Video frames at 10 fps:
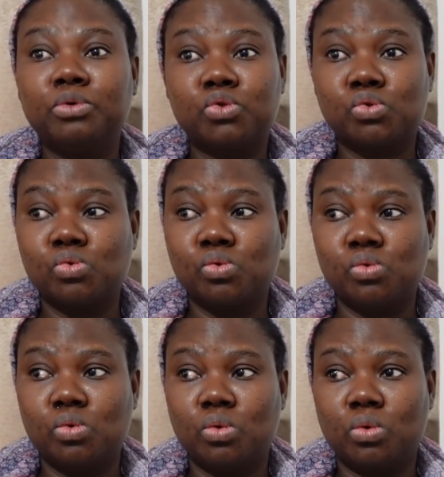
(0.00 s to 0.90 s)
able
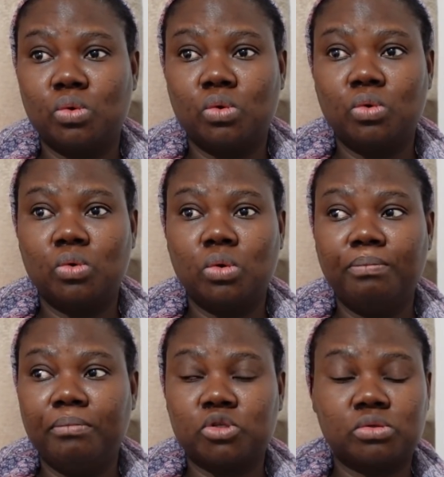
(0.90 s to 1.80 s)
to,
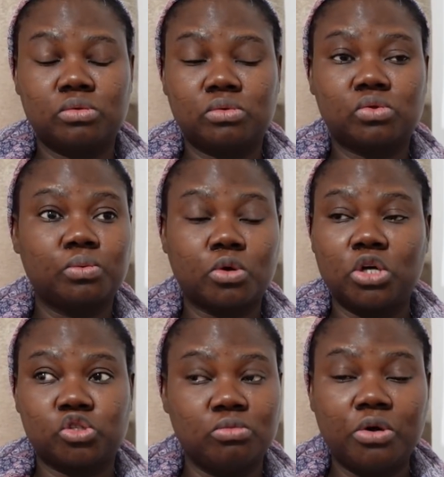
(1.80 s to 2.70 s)

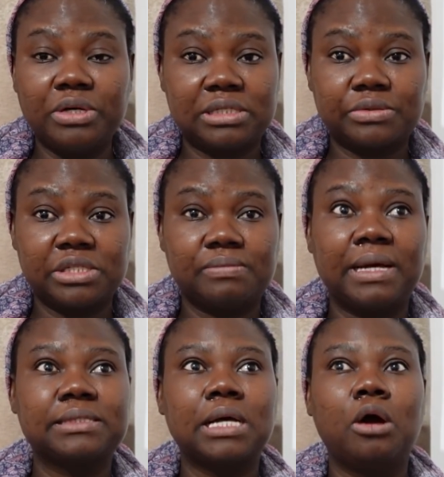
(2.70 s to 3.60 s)
because tomorrow is
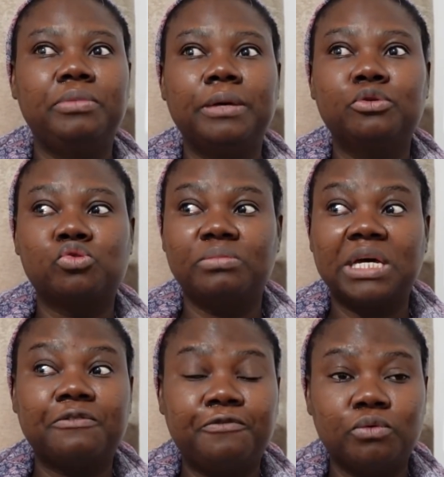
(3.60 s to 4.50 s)
Christmas, I'll be able to
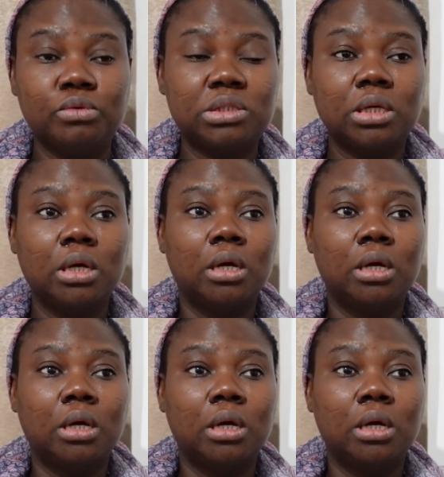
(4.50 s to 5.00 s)
make food.